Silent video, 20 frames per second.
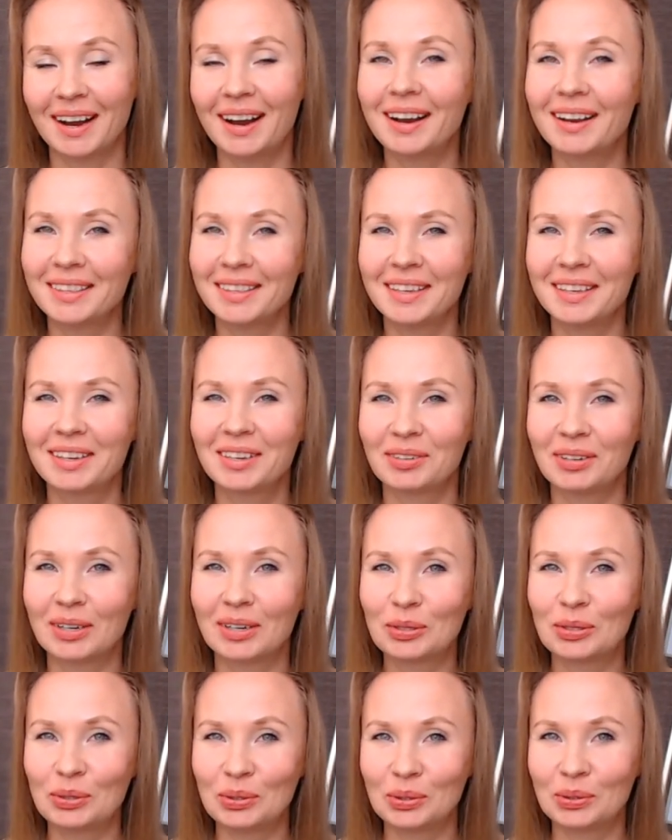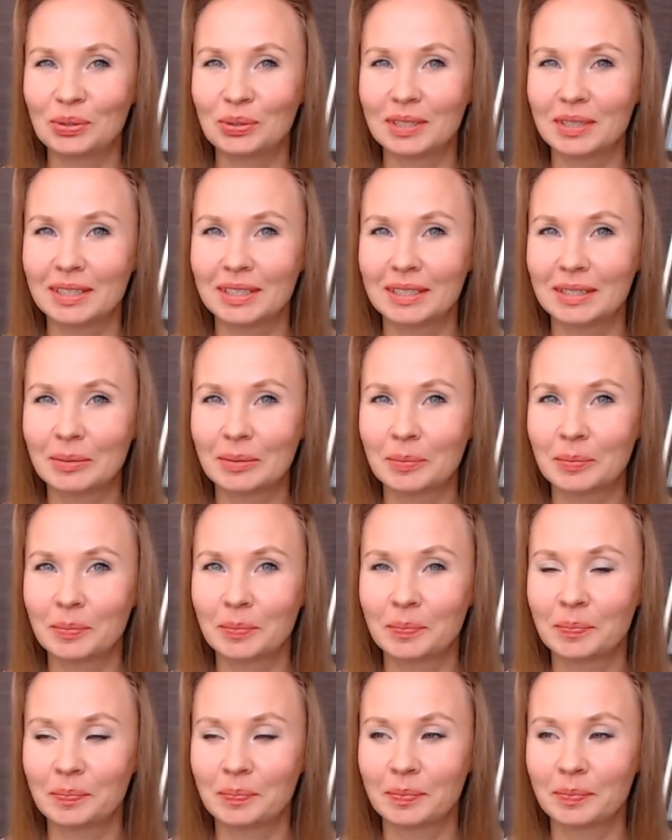I think raccoons
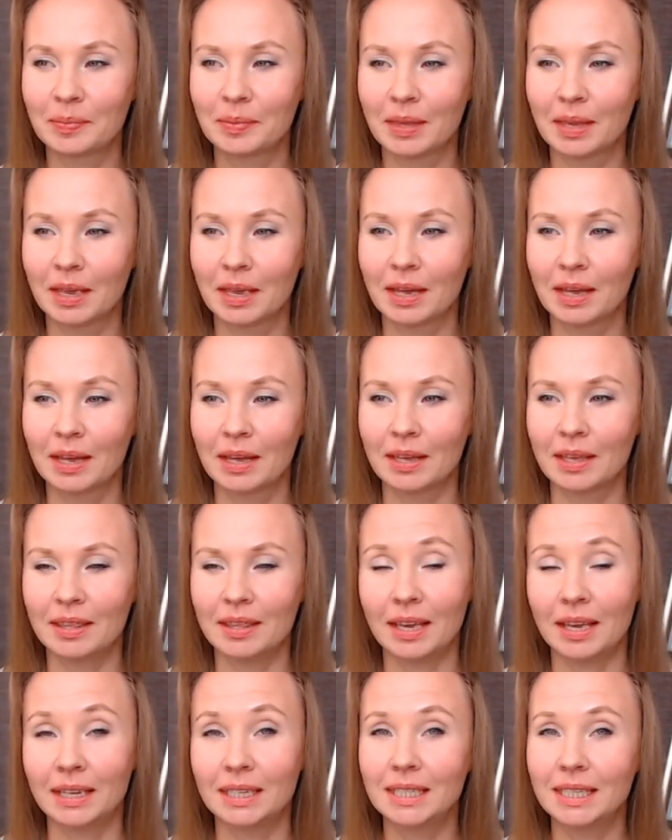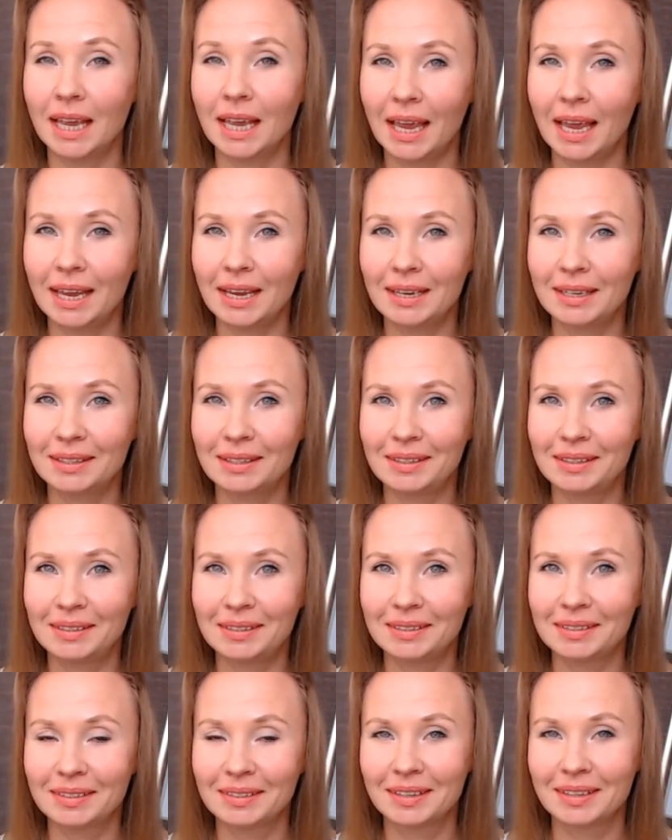their
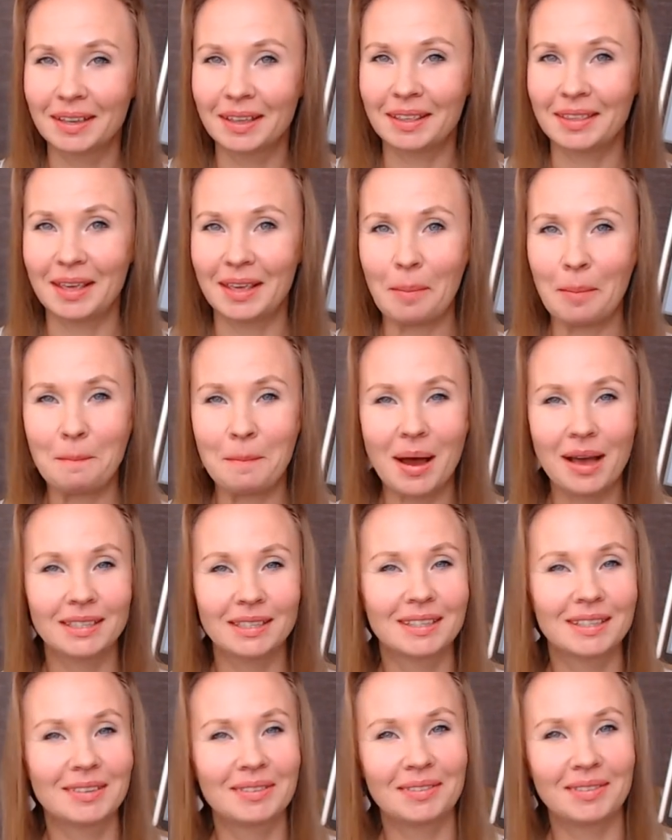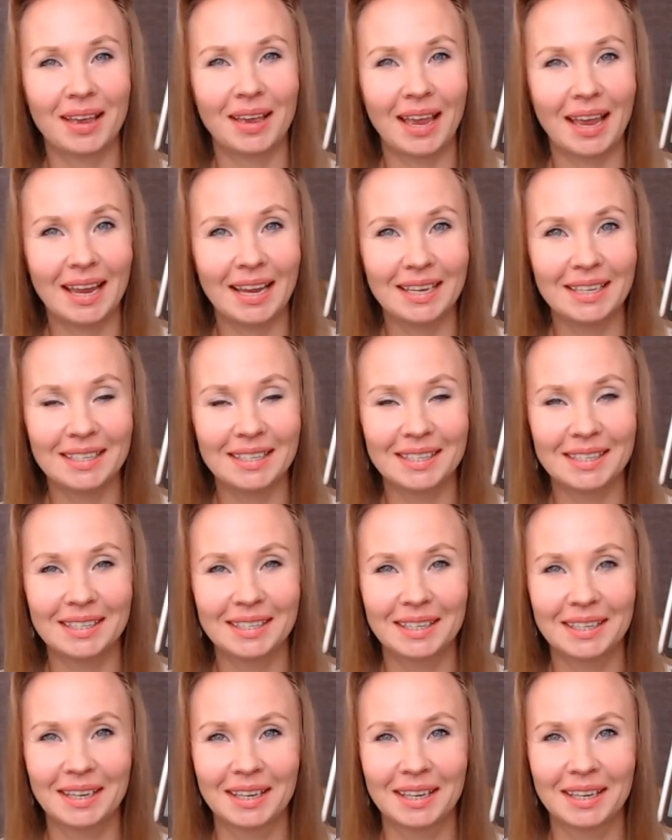tail their mask face